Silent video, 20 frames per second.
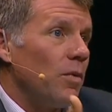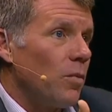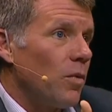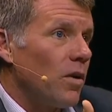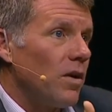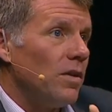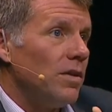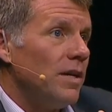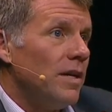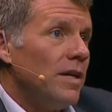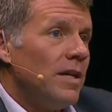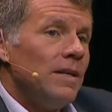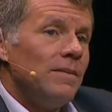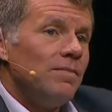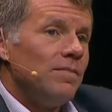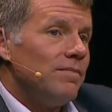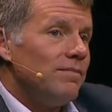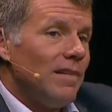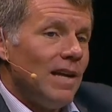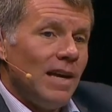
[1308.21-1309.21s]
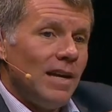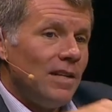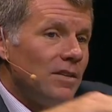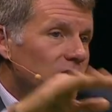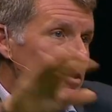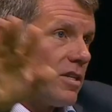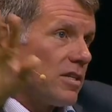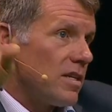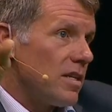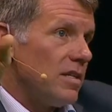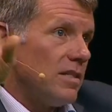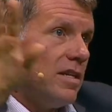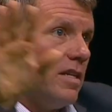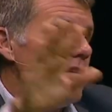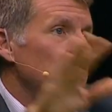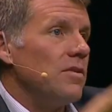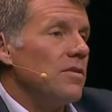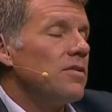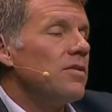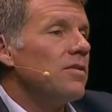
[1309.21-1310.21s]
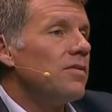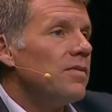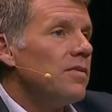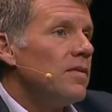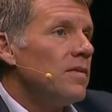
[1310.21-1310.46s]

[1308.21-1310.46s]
the world, and it just continues.